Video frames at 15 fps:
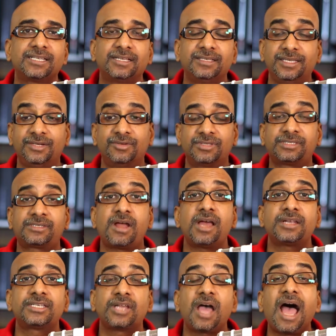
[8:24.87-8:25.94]
You know,
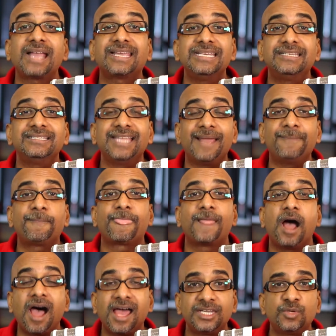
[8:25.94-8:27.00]
start talking to them
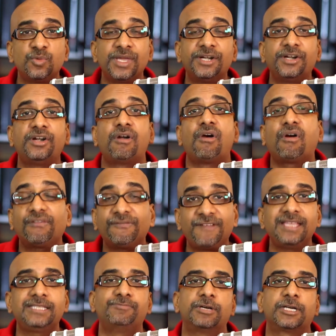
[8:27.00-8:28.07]
on Twitter or
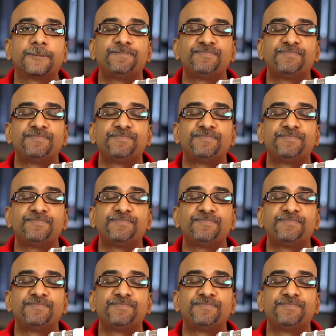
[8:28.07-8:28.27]
Facebook.